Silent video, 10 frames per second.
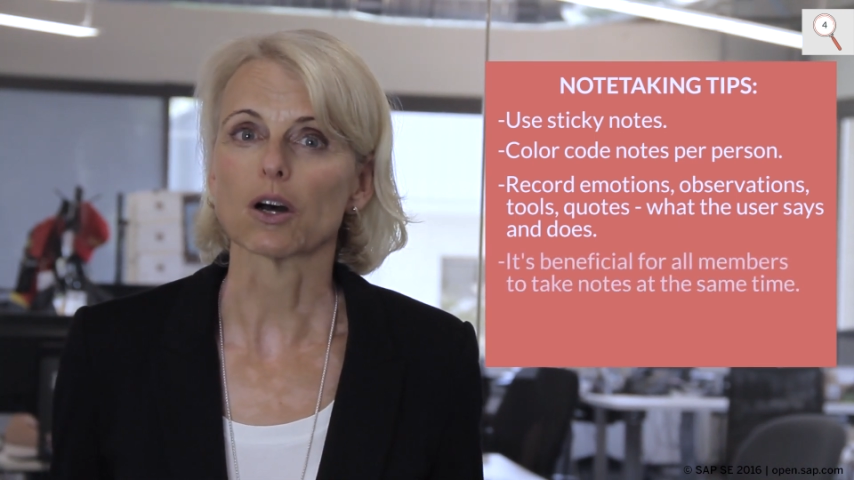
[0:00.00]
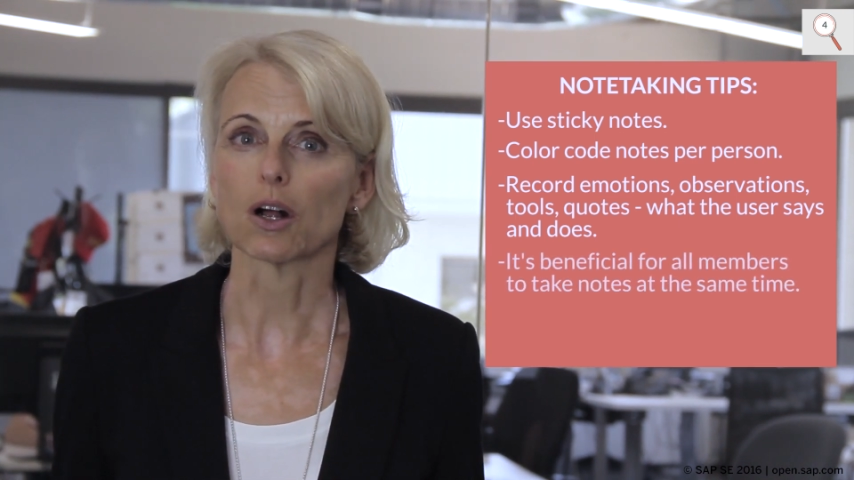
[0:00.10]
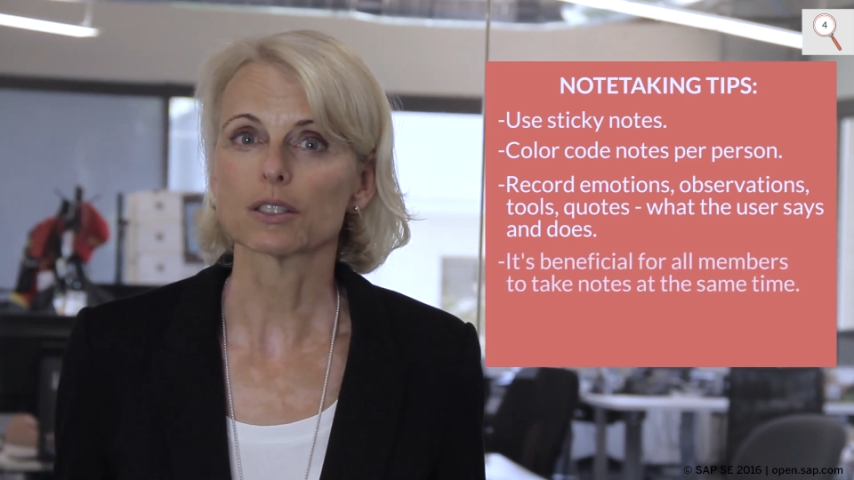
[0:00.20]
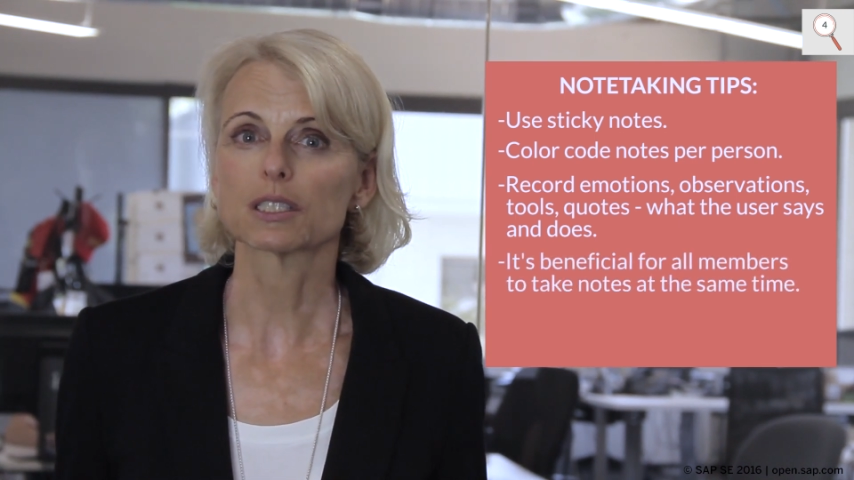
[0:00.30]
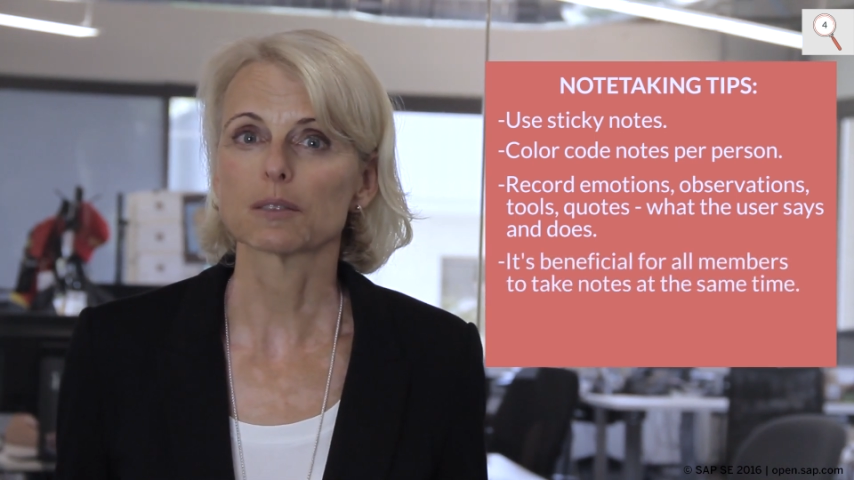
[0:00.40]

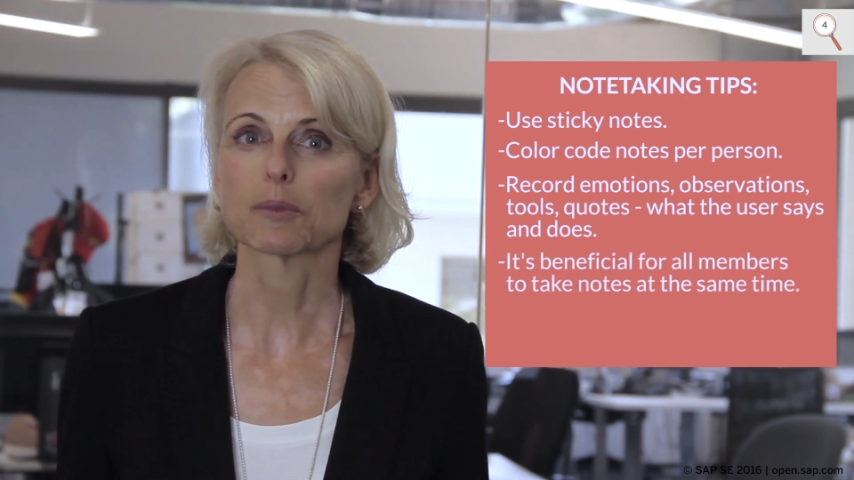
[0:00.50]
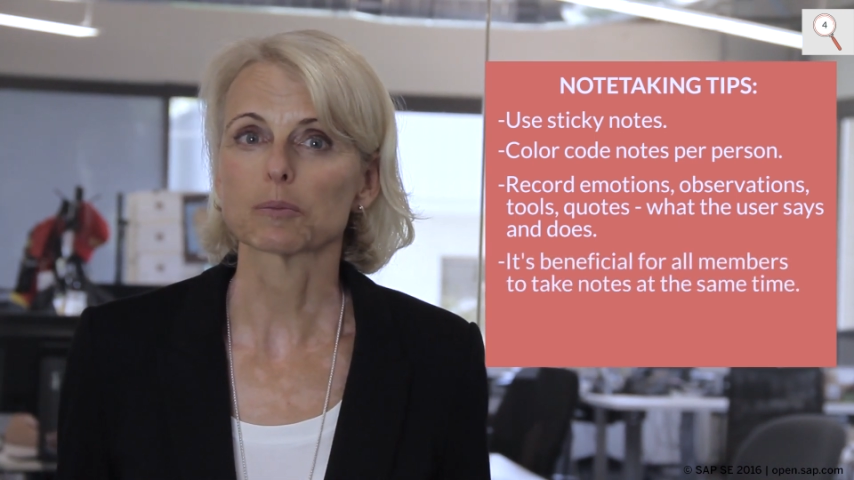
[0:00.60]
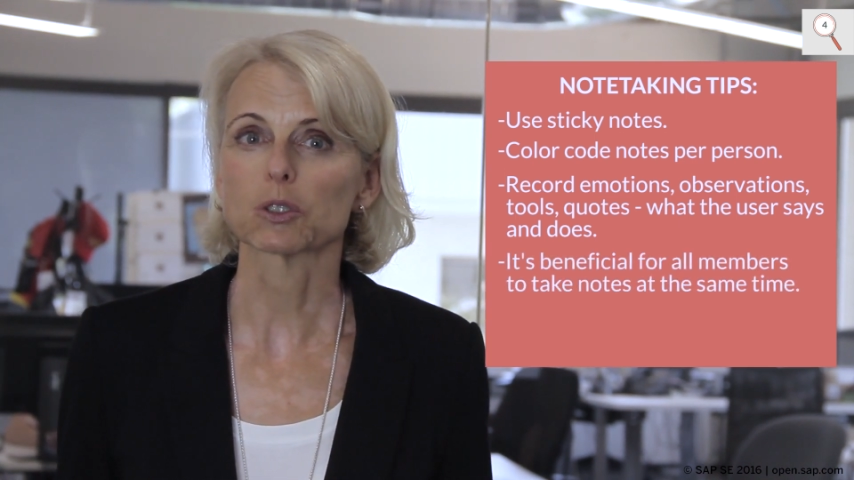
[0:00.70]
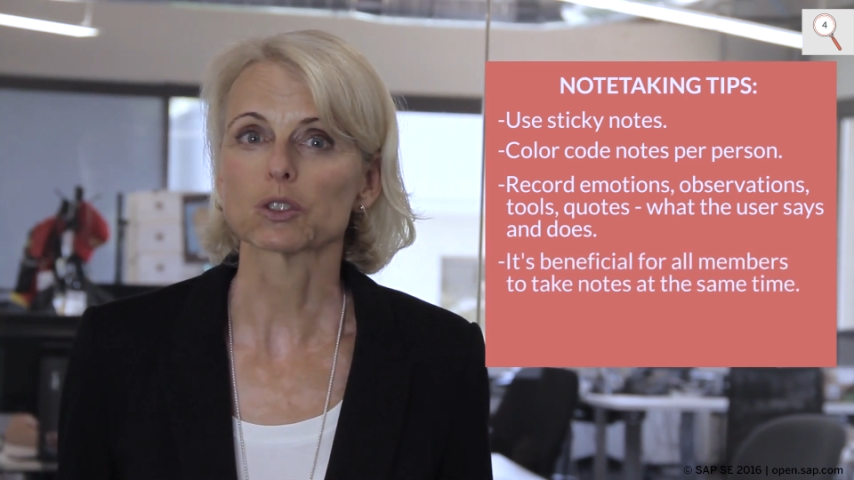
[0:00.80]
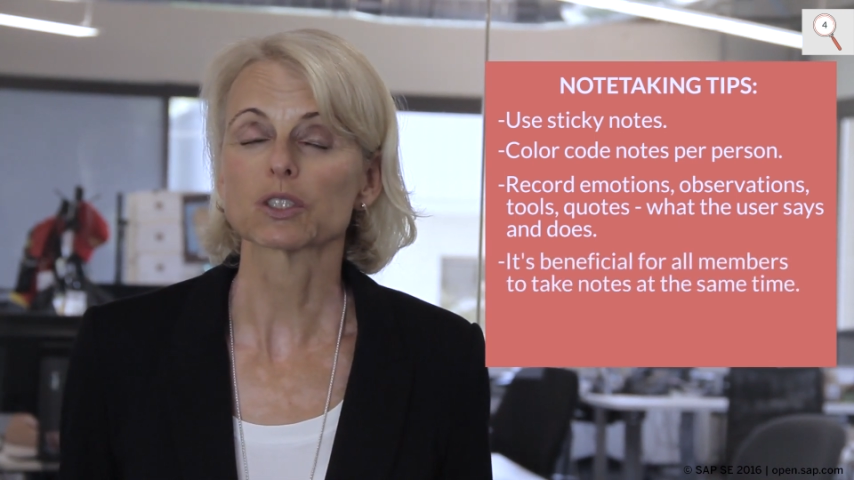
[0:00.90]
all team
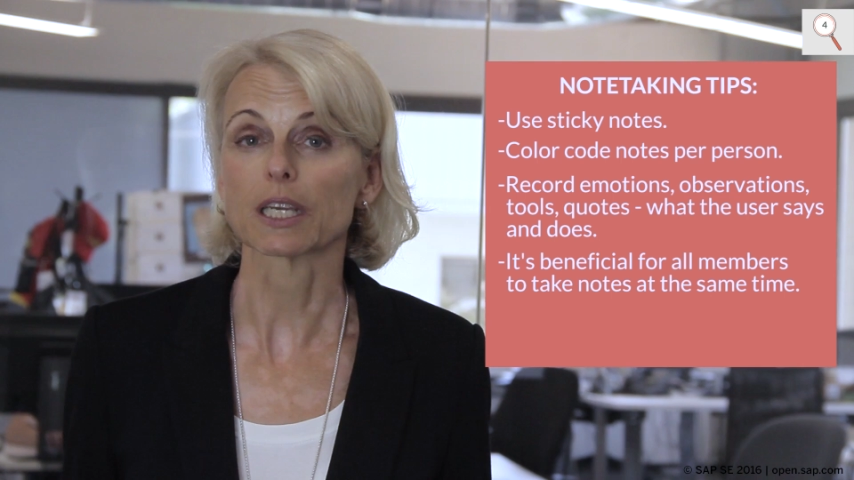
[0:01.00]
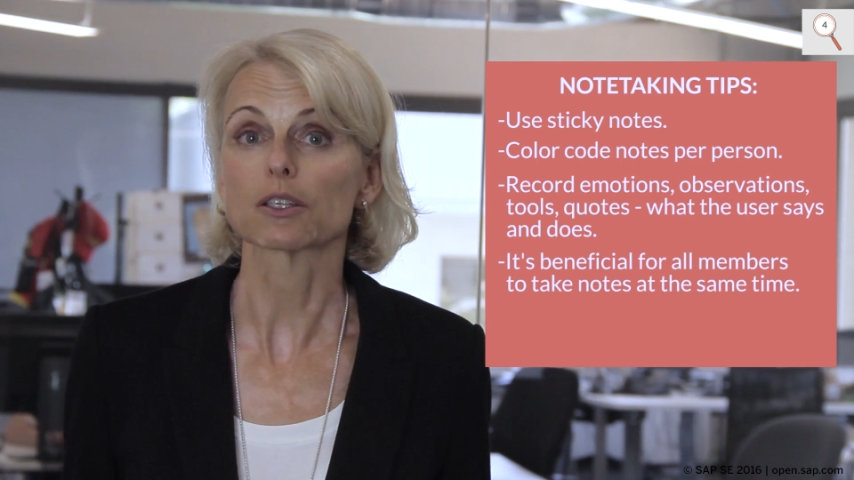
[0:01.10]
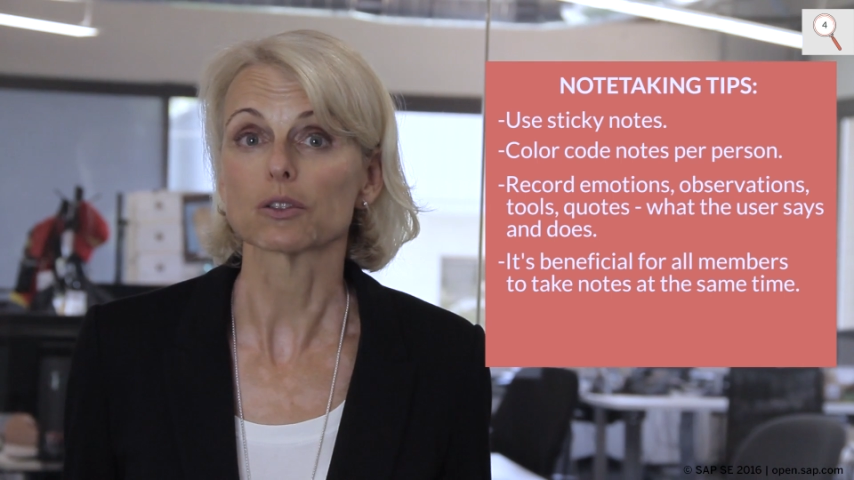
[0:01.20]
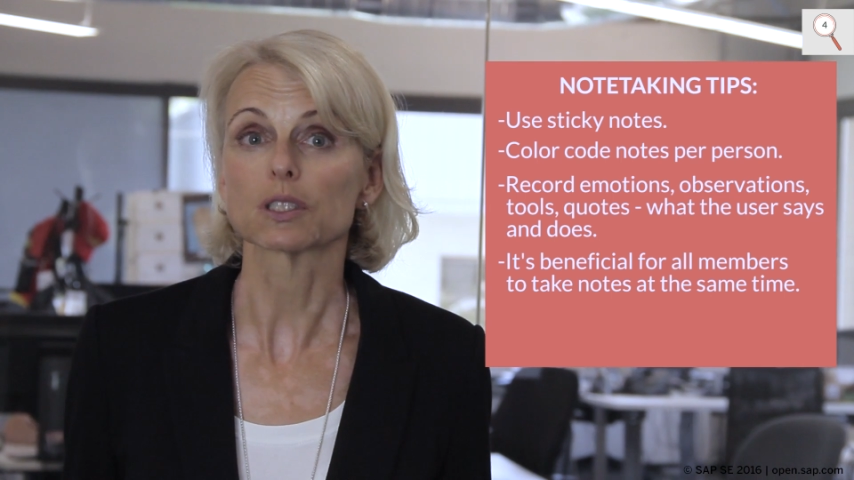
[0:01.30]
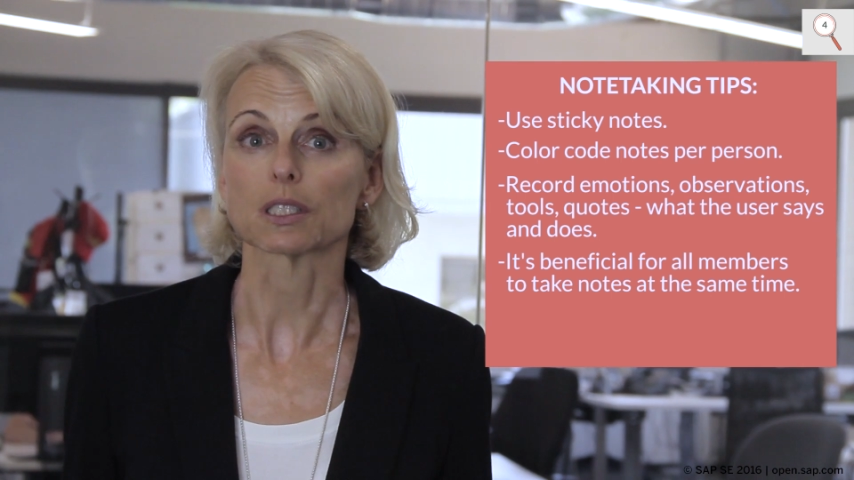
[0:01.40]
members take notes